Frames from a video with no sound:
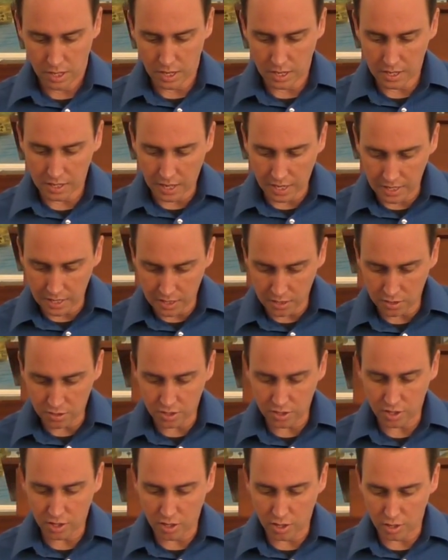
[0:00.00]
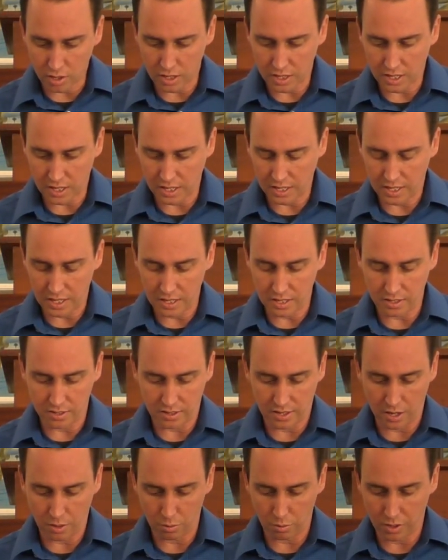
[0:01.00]
And that insecurity can get us
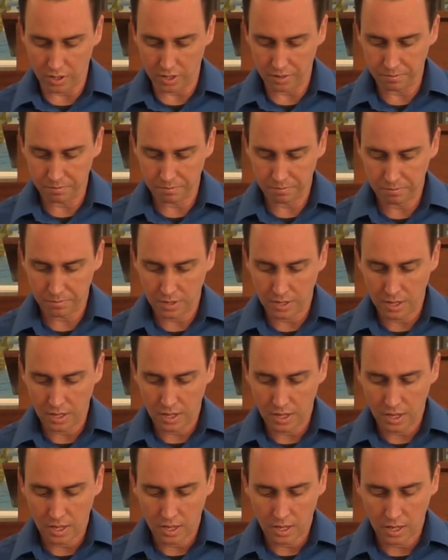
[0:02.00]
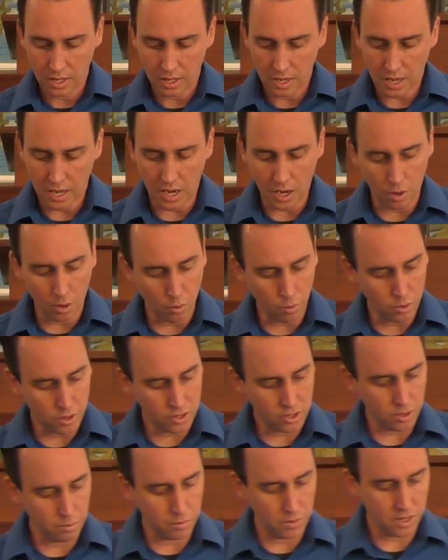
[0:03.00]
that way. And I don't want
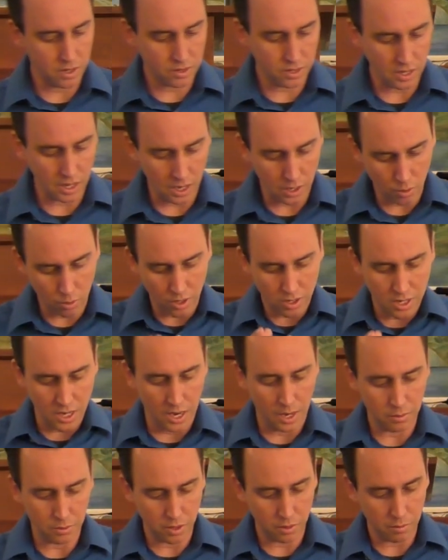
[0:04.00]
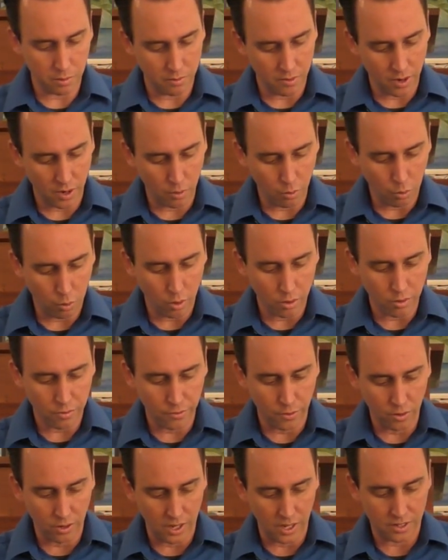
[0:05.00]
us to miss, and I know our time's up, a very
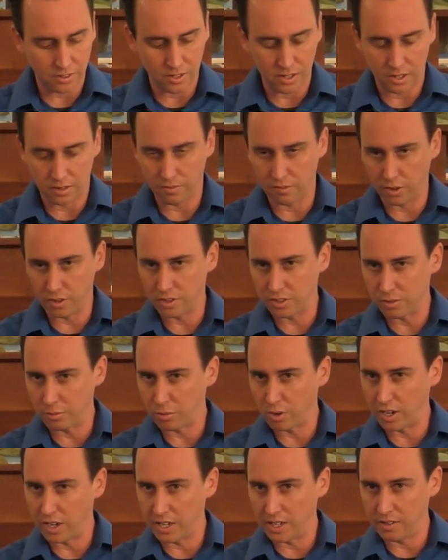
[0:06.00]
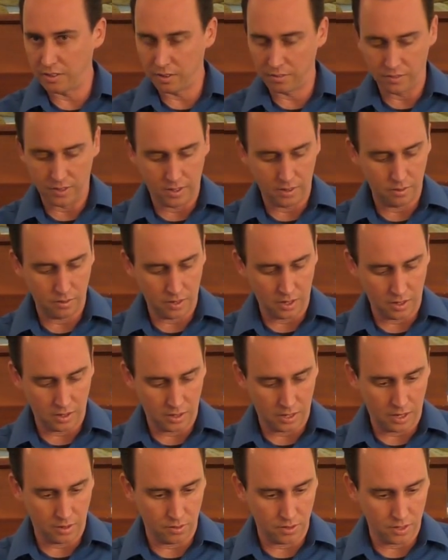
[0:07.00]
wonderful lesson in verse number 8 that
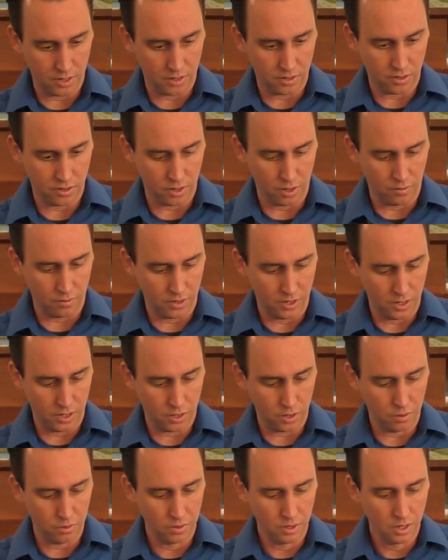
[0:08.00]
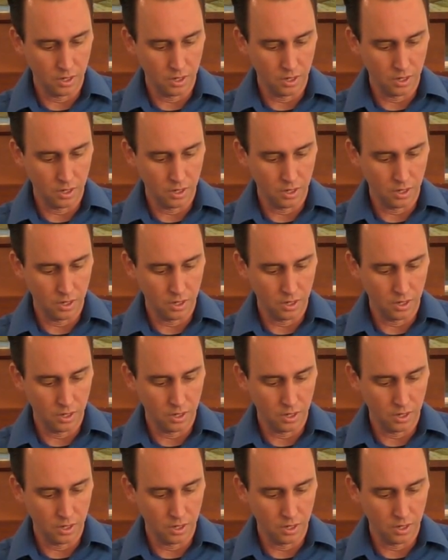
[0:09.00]
David says in Psalm 52.